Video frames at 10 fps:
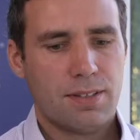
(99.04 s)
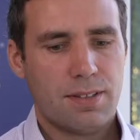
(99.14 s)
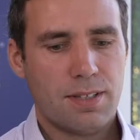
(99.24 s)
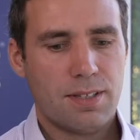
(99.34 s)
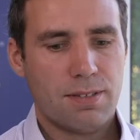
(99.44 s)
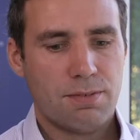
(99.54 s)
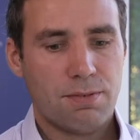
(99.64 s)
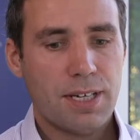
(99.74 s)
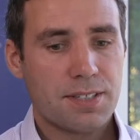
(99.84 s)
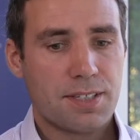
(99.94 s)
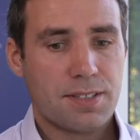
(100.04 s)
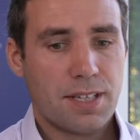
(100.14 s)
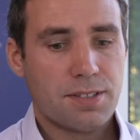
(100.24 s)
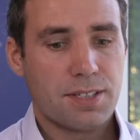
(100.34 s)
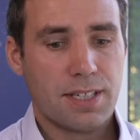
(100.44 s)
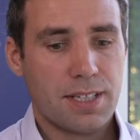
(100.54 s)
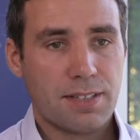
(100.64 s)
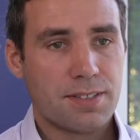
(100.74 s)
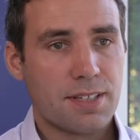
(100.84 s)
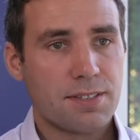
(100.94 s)
the risk essentially
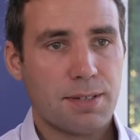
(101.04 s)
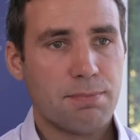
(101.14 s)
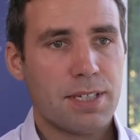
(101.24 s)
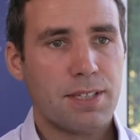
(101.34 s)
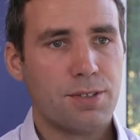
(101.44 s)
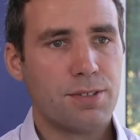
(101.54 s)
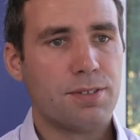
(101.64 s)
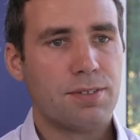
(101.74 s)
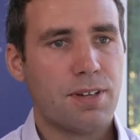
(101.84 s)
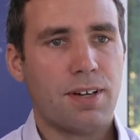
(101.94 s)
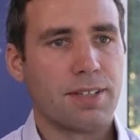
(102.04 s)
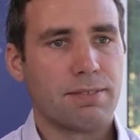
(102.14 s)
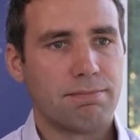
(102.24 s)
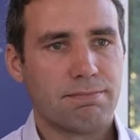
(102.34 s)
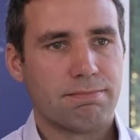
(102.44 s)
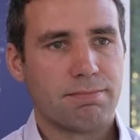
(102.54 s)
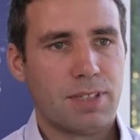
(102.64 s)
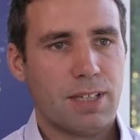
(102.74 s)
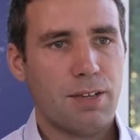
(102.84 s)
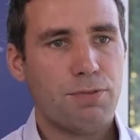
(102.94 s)
is that somebody could die.
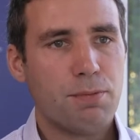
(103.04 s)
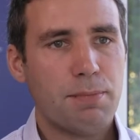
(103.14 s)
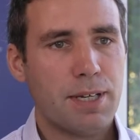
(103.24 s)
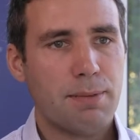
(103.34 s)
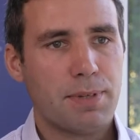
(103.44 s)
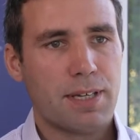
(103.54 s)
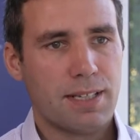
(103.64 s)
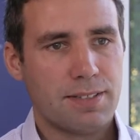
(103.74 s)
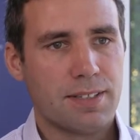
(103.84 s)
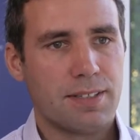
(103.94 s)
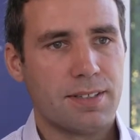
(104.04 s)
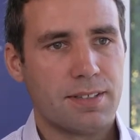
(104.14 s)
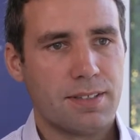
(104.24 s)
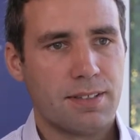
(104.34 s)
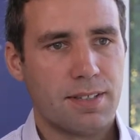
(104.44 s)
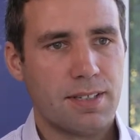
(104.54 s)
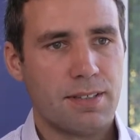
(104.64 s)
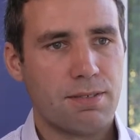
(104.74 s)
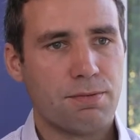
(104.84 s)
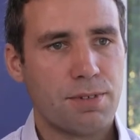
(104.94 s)
If you manipulated
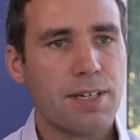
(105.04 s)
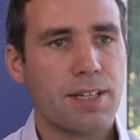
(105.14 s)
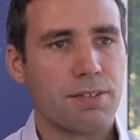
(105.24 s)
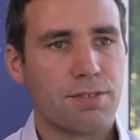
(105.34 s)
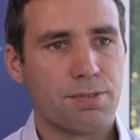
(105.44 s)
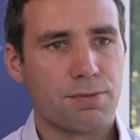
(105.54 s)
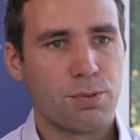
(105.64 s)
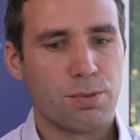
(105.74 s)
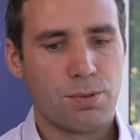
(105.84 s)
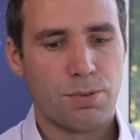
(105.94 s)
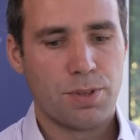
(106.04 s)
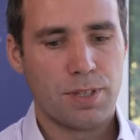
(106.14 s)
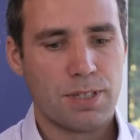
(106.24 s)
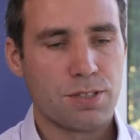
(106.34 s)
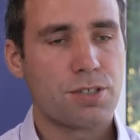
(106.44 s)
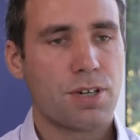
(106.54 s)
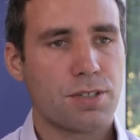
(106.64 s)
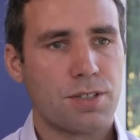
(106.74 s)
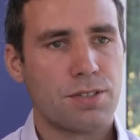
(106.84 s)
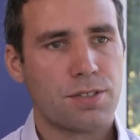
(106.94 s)
the readings for, or the
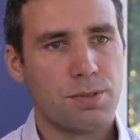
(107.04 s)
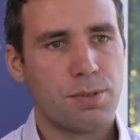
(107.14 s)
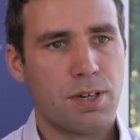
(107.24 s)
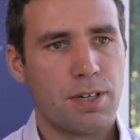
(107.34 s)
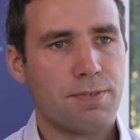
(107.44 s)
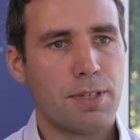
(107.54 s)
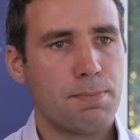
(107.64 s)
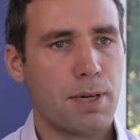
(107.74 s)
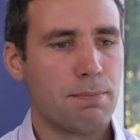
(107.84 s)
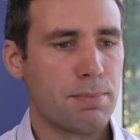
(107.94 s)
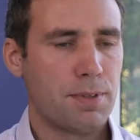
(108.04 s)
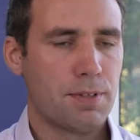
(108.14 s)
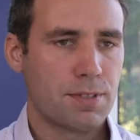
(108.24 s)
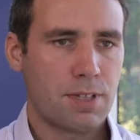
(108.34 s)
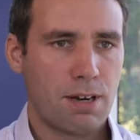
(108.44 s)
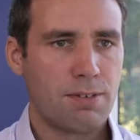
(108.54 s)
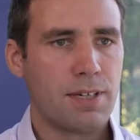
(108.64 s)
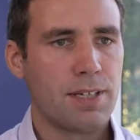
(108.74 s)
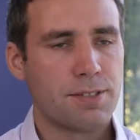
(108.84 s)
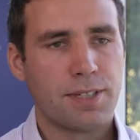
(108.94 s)
instructions to an IV pump that's
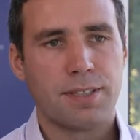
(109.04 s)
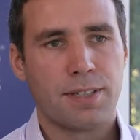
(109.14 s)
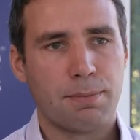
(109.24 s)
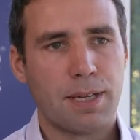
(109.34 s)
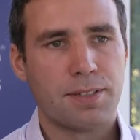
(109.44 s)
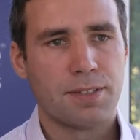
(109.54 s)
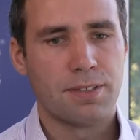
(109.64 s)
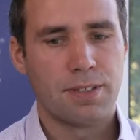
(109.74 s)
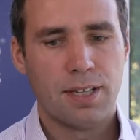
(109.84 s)
currently treating a patient,